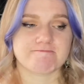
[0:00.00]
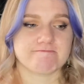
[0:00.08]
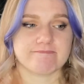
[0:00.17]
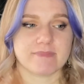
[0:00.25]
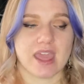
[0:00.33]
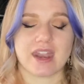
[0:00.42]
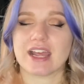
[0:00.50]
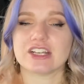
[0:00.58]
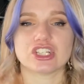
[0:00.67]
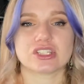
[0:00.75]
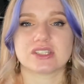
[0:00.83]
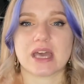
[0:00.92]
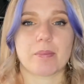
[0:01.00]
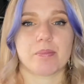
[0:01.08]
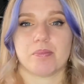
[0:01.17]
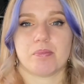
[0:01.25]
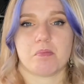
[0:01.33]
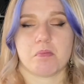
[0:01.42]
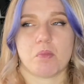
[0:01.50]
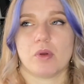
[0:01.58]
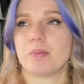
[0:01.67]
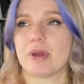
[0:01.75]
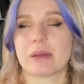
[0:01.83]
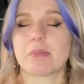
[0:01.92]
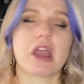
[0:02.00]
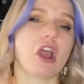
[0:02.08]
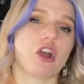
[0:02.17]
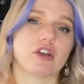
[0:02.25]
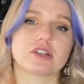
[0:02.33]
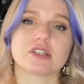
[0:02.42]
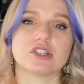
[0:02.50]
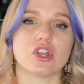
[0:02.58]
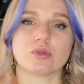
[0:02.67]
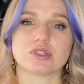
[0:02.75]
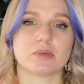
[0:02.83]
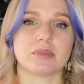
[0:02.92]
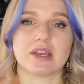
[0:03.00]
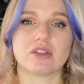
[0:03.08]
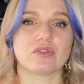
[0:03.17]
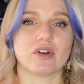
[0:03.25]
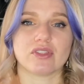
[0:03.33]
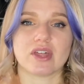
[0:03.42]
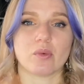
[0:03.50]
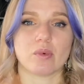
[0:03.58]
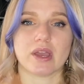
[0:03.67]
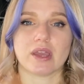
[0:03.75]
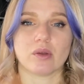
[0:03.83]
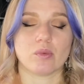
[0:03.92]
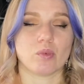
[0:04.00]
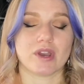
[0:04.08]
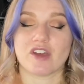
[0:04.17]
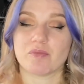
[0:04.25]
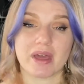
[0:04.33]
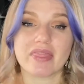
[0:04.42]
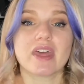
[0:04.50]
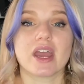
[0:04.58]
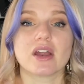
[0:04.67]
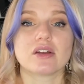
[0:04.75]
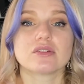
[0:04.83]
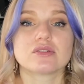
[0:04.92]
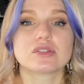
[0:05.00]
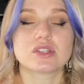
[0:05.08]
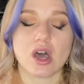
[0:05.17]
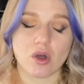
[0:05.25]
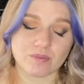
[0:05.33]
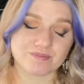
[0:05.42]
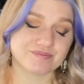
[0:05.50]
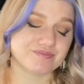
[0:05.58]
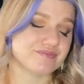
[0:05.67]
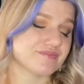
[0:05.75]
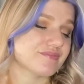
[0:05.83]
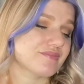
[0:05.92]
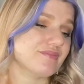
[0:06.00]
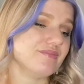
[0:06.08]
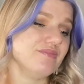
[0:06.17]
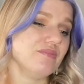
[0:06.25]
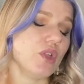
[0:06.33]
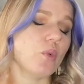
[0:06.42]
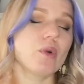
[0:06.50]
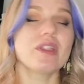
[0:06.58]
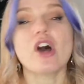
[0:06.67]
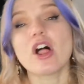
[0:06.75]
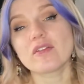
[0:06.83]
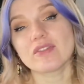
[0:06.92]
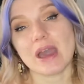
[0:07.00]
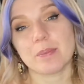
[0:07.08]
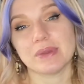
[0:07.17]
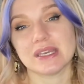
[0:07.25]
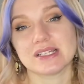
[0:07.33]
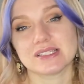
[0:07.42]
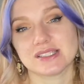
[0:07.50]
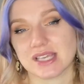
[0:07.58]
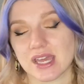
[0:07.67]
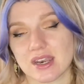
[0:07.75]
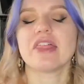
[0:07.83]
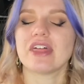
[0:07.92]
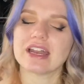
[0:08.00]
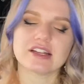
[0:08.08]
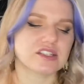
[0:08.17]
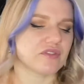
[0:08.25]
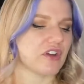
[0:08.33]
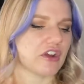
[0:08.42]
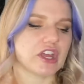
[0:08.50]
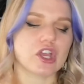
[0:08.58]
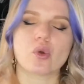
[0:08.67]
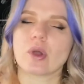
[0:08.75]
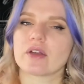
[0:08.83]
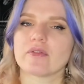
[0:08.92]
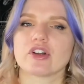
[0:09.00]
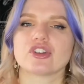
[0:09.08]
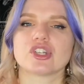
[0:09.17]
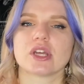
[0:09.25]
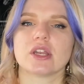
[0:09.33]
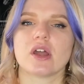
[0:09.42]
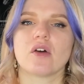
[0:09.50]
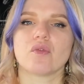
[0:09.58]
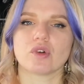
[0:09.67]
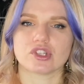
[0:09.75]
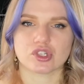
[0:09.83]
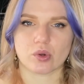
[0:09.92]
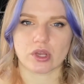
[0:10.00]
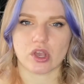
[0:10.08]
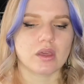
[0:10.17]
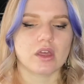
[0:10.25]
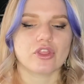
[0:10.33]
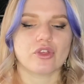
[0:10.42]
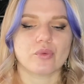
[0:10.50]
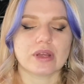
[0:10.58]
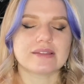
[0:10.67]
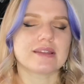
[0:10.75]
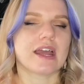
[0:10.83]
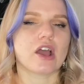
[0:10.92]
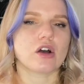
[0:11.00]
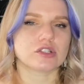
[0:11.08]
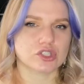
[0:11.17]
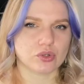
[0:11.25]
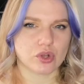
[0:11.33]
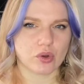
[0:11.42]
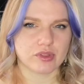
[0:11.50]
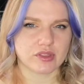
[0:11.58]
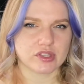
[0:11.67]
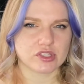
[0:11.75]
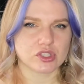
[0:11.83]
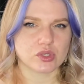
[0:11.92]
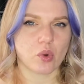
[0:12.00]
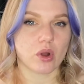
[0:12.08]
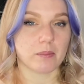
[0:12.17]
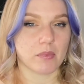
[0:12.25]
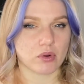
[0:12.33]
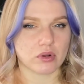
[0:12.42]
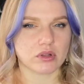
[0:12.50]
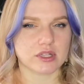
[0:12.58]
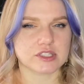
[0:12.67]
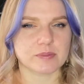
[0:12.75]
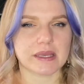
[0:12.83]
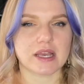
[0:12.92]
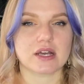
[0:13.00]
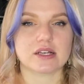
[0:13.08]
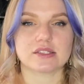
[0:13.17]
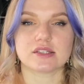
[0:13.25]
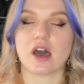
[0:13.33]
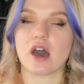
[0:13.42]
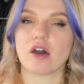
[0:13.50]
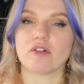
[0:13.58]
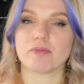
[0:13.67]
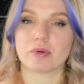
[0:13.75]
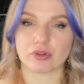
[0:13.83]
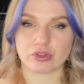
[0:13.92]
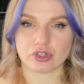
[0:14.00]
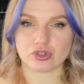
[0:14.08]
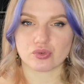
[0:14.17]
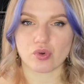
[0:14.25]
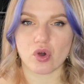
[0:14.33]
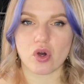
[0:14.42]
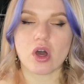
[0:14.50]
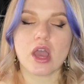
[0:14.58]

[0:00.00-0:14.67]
And that would break my heart to know somebody else felt that way when I've been there. So with all of that being said, that is a very quick version of what's going on. The reason I also know that this is hormonal is because of birth control.